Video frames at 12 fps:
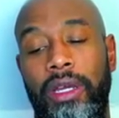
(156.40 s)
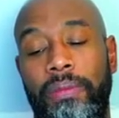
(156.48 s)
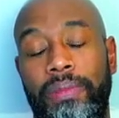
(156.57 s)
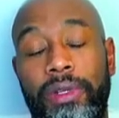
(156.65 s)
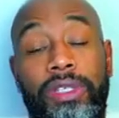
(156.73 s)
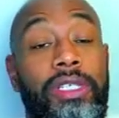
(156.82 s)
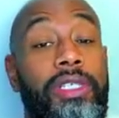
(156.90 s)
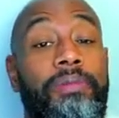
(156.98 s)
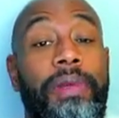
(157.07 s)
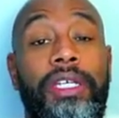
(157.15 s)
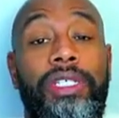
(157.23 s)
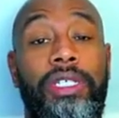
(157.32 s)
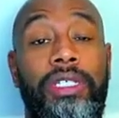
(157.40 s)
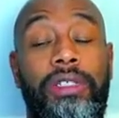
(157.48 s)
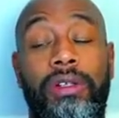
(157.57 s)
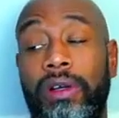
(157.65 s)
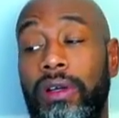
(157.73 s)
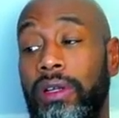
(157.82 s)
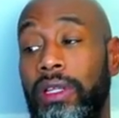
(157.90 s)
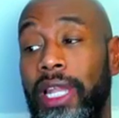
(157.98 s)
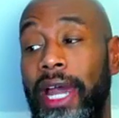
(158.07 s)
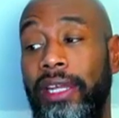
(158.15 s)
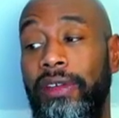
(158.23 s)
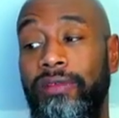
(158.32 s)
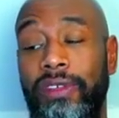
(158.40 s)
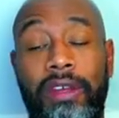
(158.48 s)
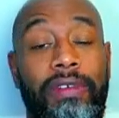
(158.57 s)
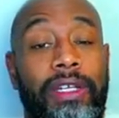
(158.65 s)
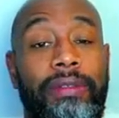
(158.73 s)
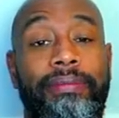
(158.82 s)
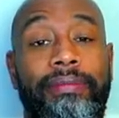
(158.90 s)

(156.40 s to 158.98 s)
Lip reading: participation or lack of giving.